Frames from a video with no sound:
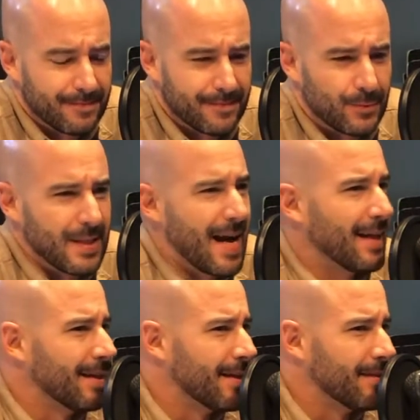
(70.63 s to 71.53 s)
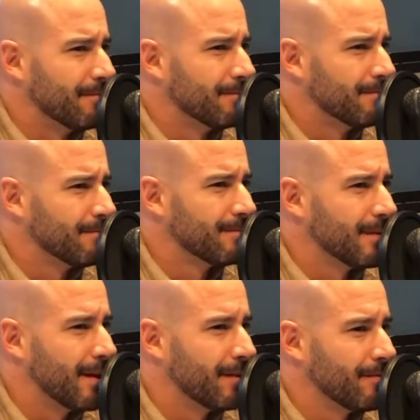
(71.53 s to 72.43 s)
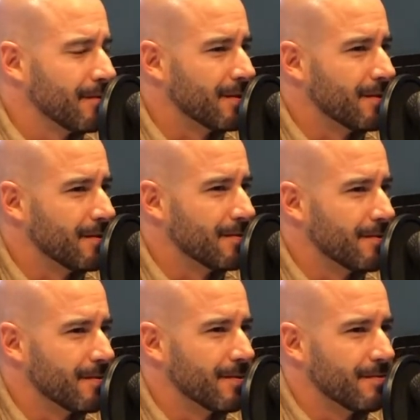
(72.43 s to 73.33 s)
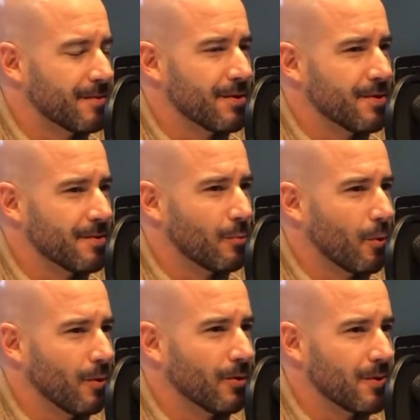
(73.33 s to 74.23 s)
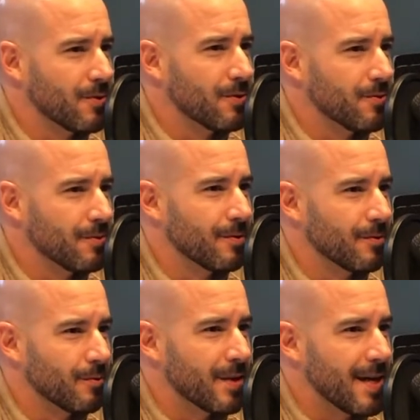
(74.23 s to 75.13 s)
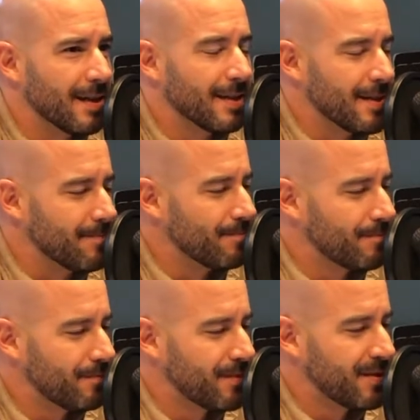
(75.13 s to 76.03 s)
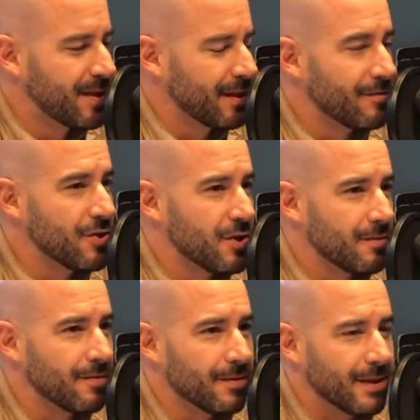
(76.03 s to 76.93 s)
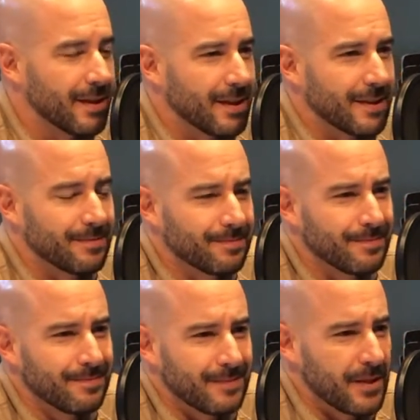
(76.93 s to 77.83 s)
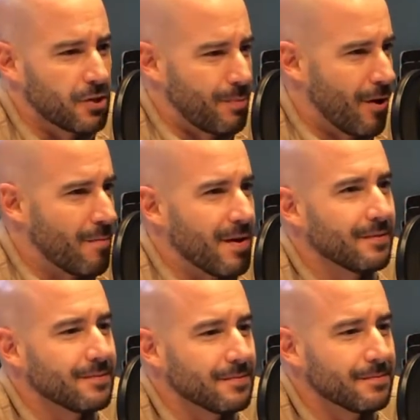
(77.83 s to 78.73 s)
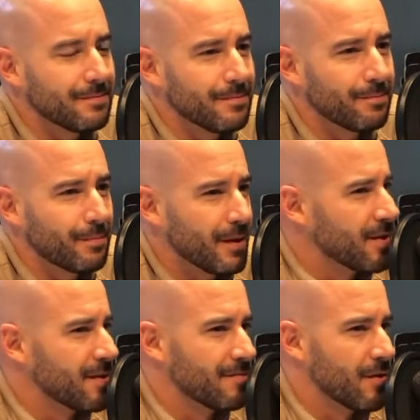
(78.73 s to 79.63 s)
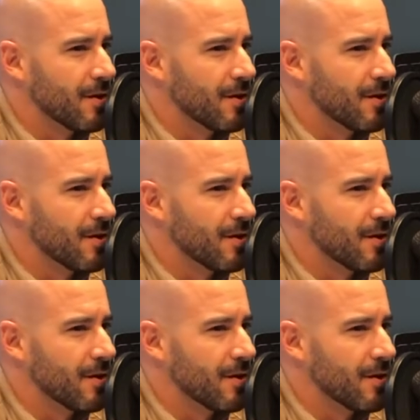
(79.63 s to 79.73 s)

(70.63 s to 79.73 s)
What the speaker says: reality. I think they've turned the world into a reality television experiment, but it's very